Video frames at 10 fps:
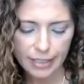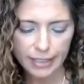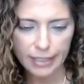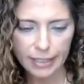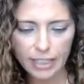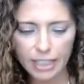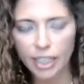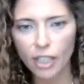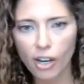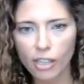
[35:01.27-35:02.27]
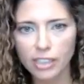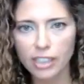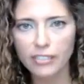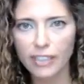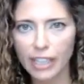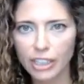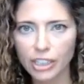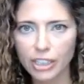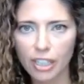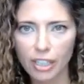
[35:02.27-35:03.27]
and it is the causative agent of